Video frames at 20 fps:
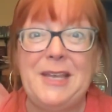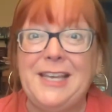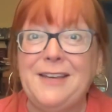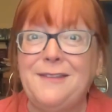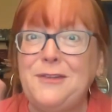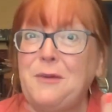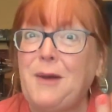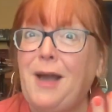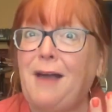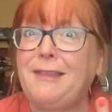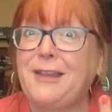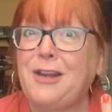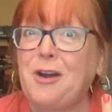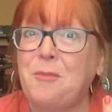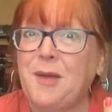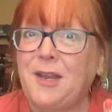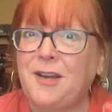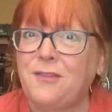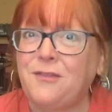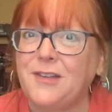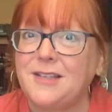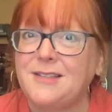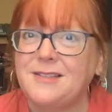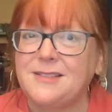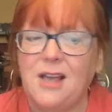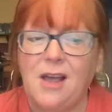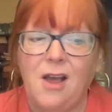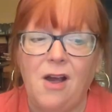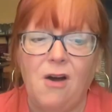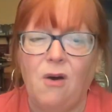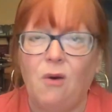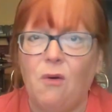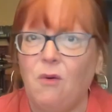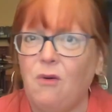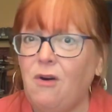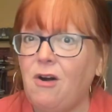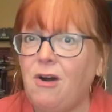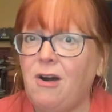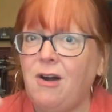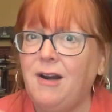give you healthcare benefits
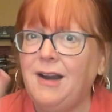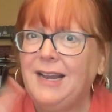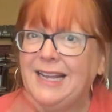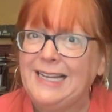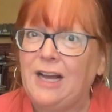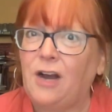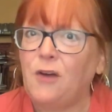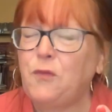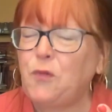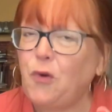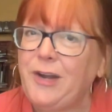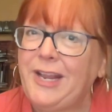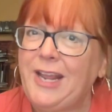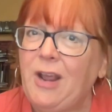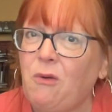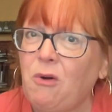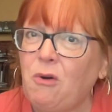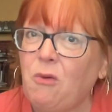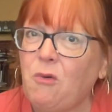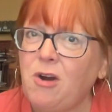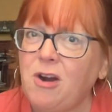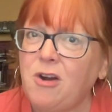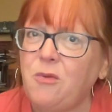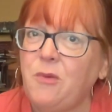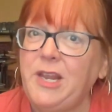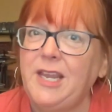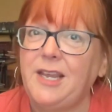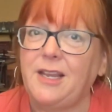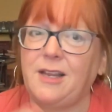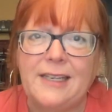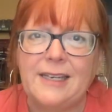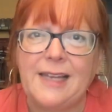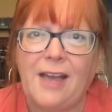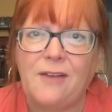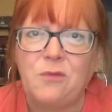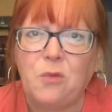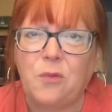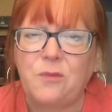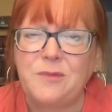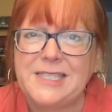or a 40-hour work week,
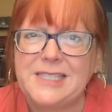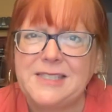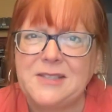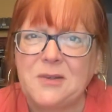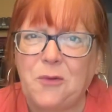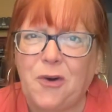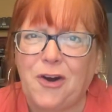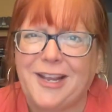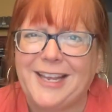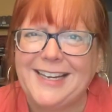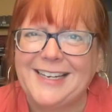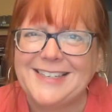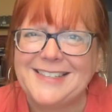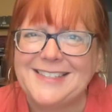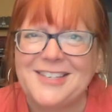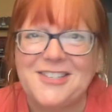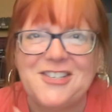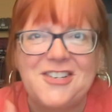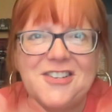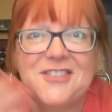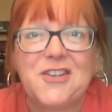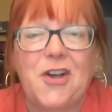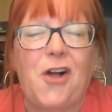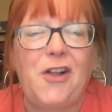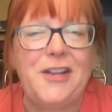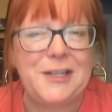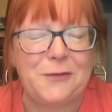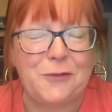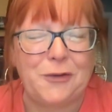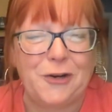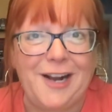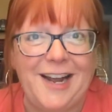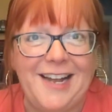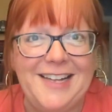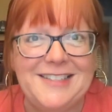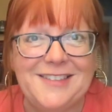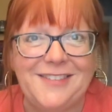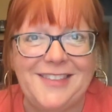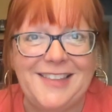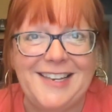have decent working conditions, all different
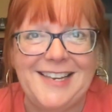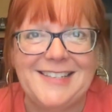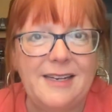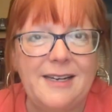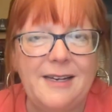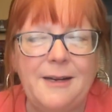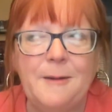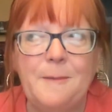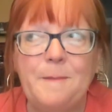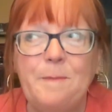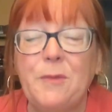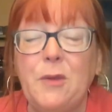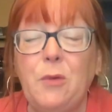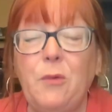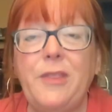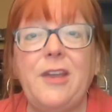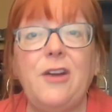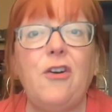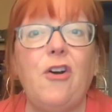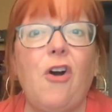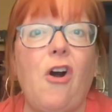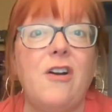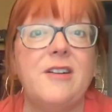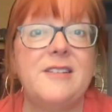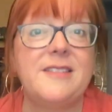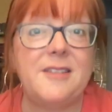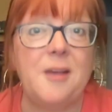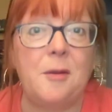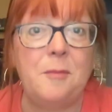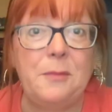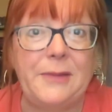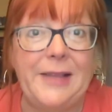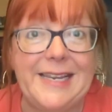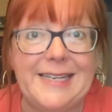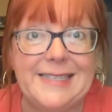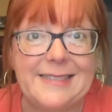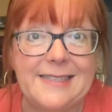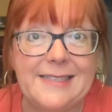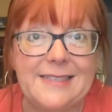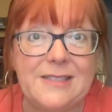kinds of things. Well, there are some
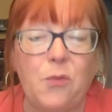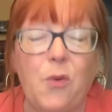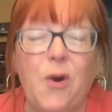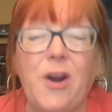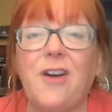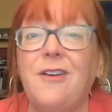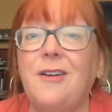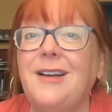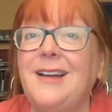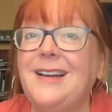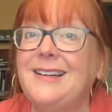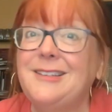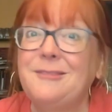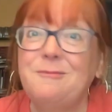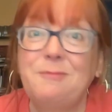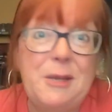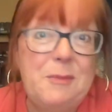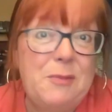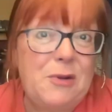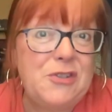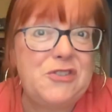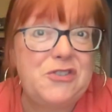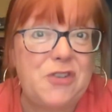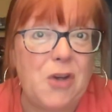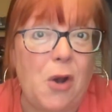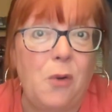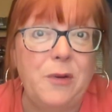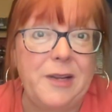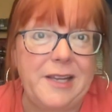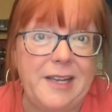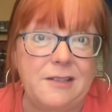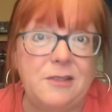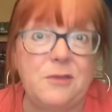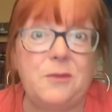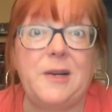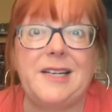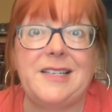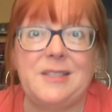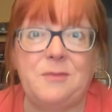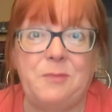places where people don't get to
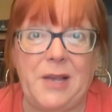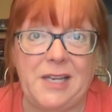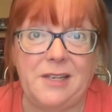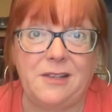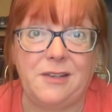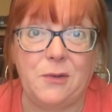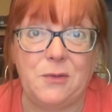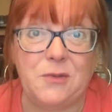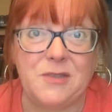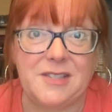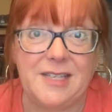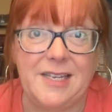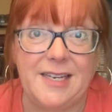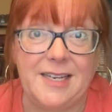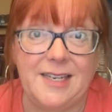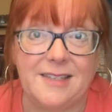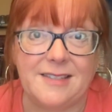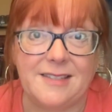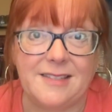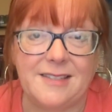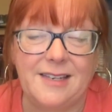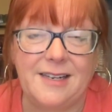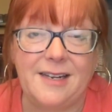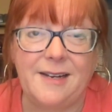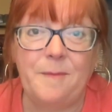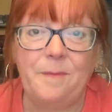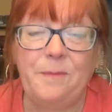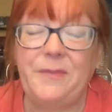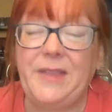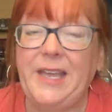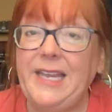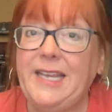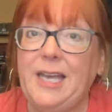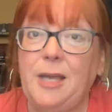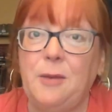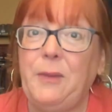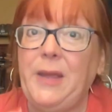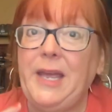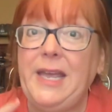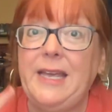expect those things. They
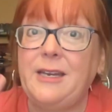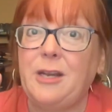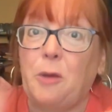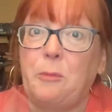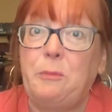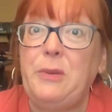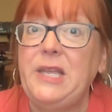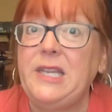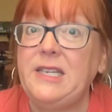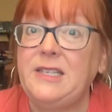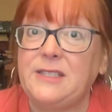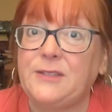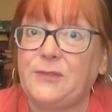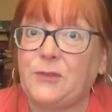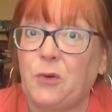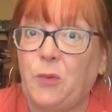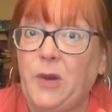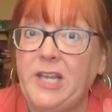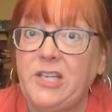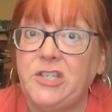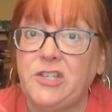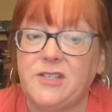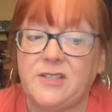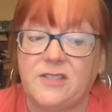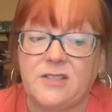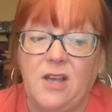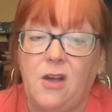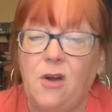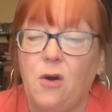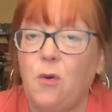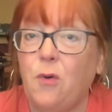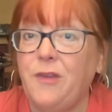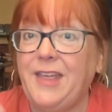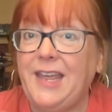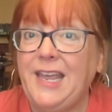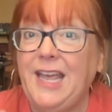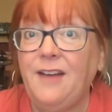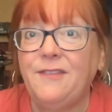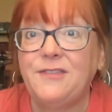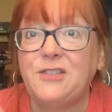get paid a pittance for wages, or they
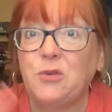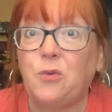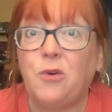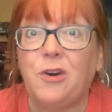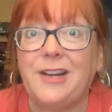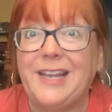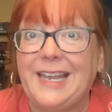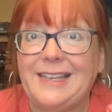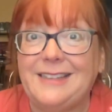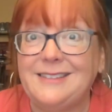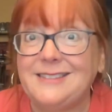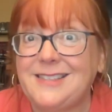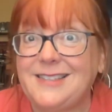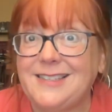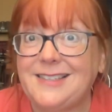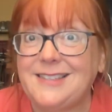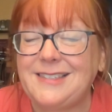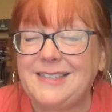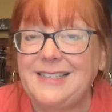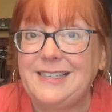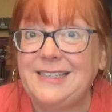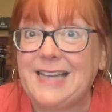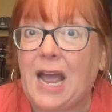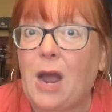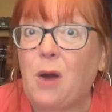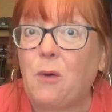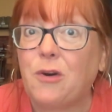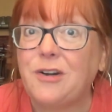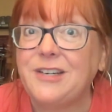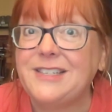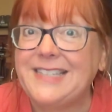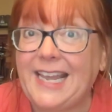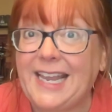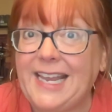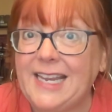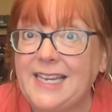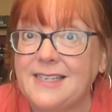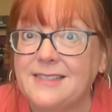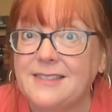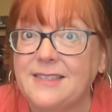have to work 16-hour
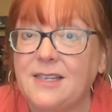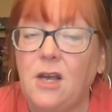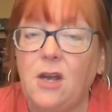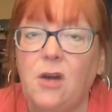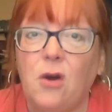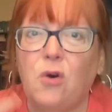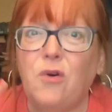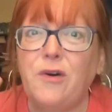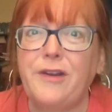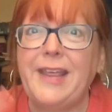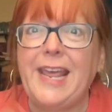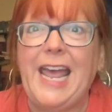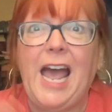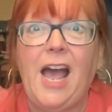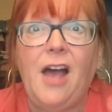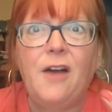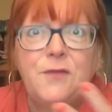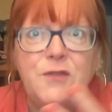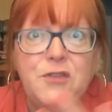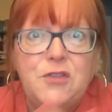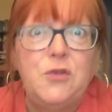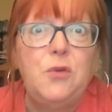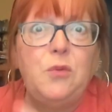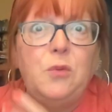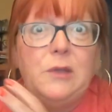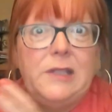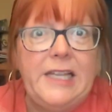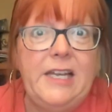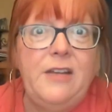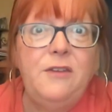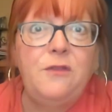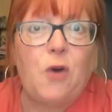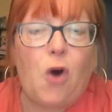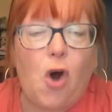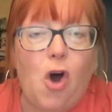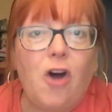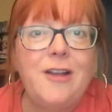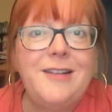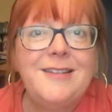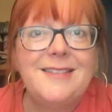days, or they have to live
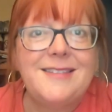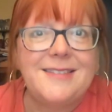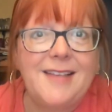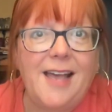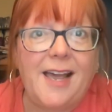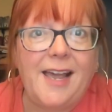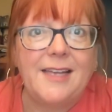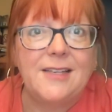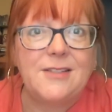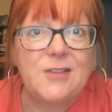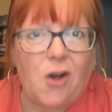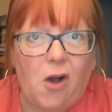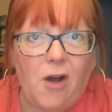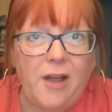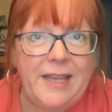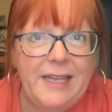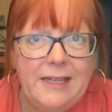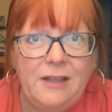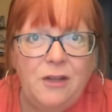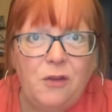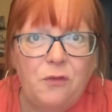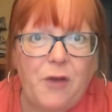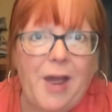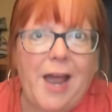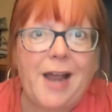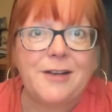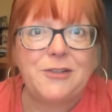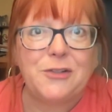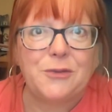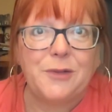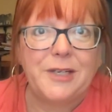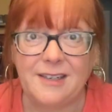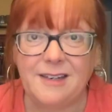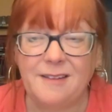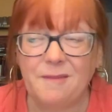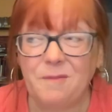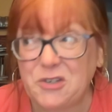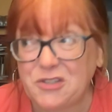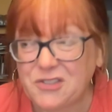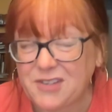on site in the factory.
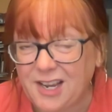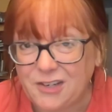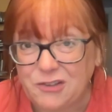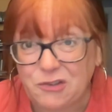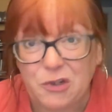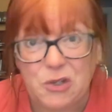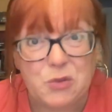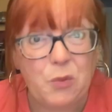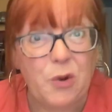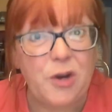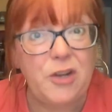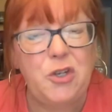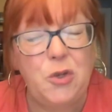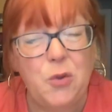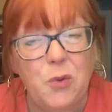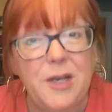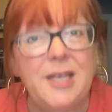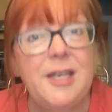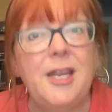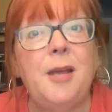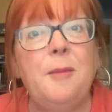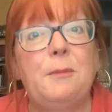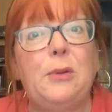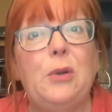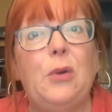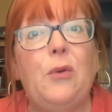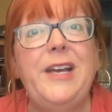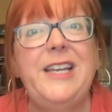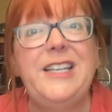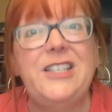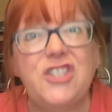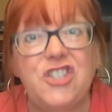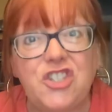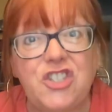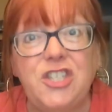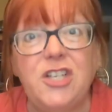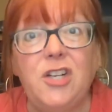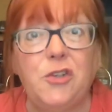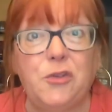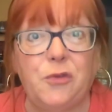There's countries where you can employ
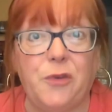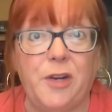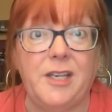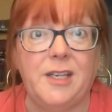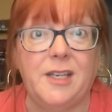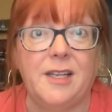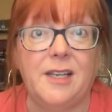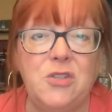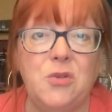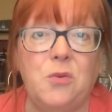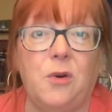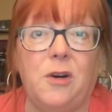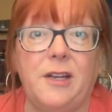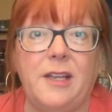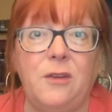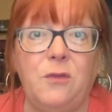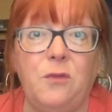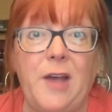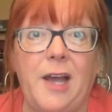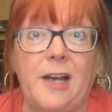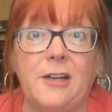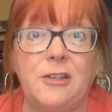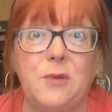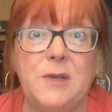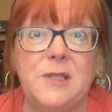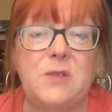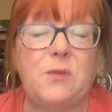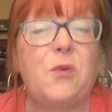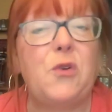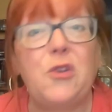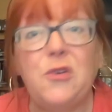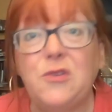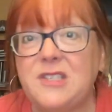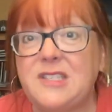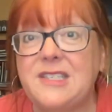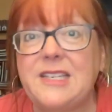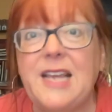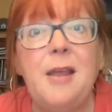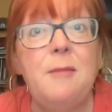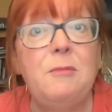children to work in factories for those
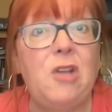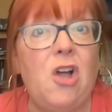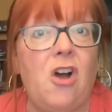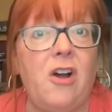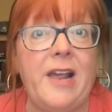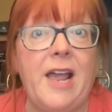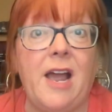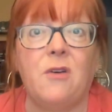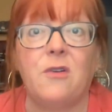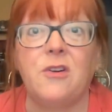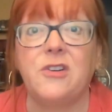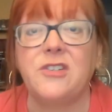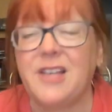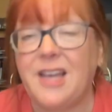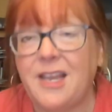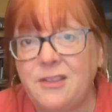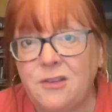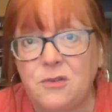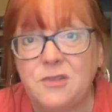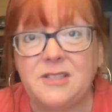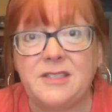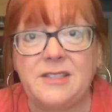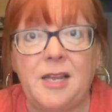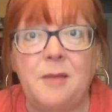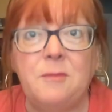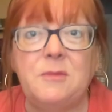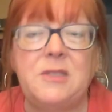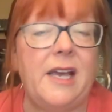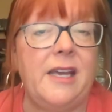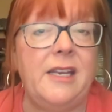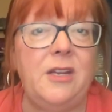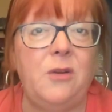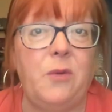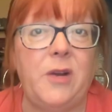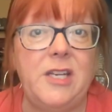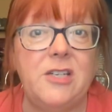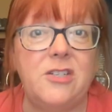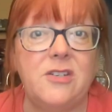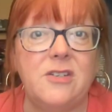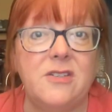same long hours and those same tiny
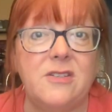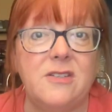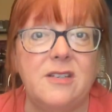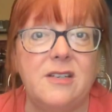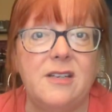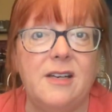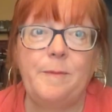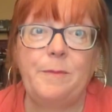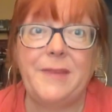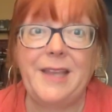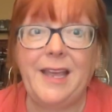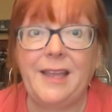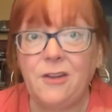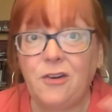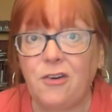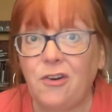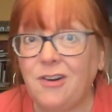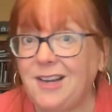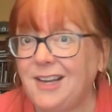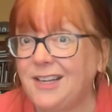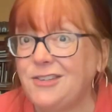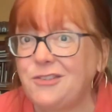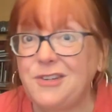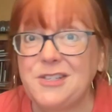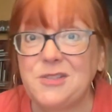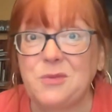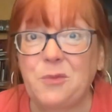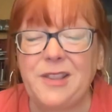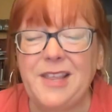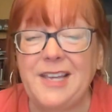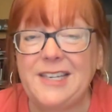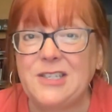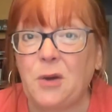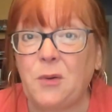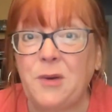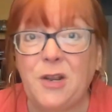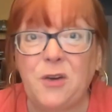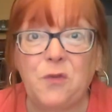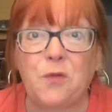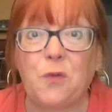wages. And there are countries where they
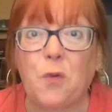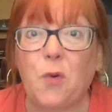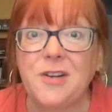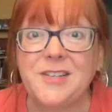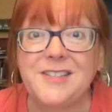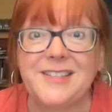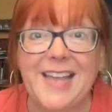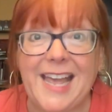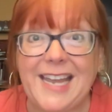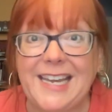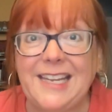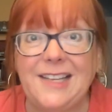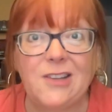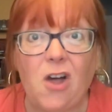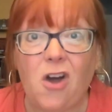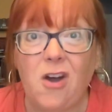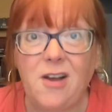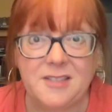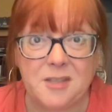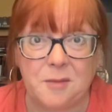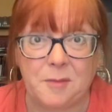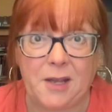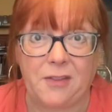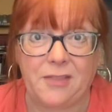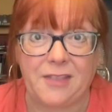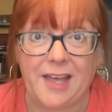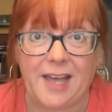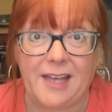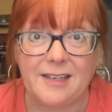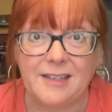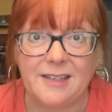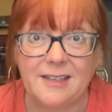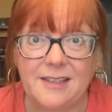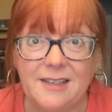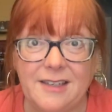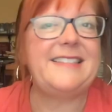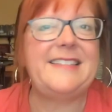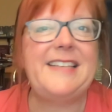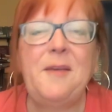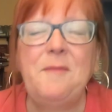don't enforce any laws about that.
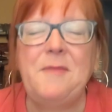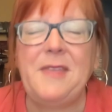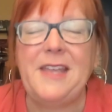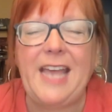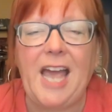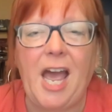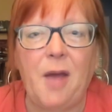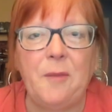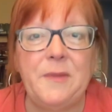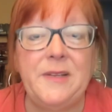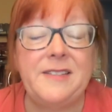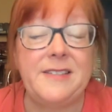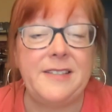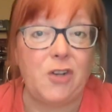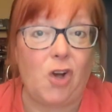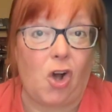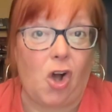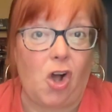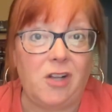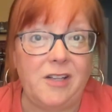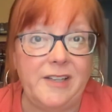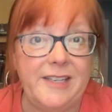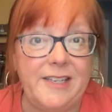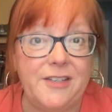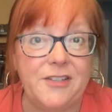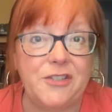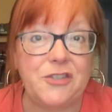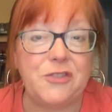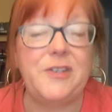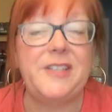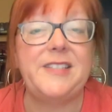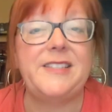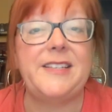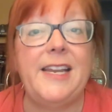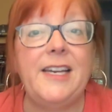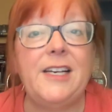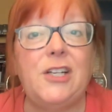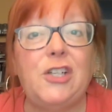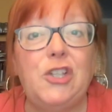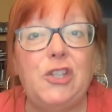Same thing happens in all industries,
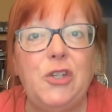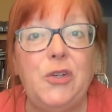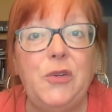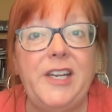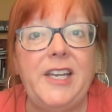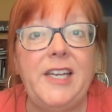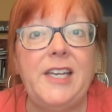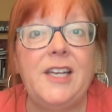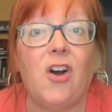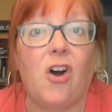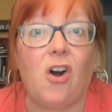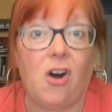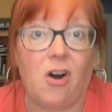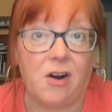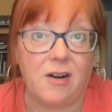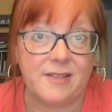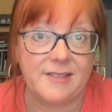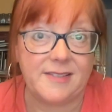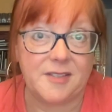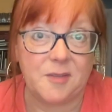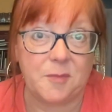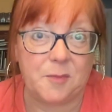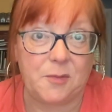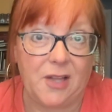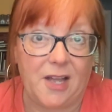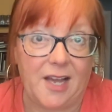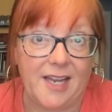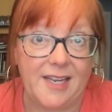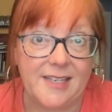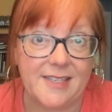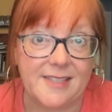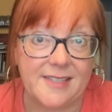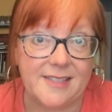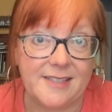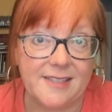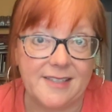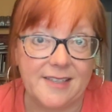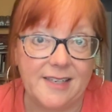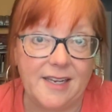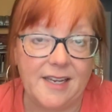including art supplies.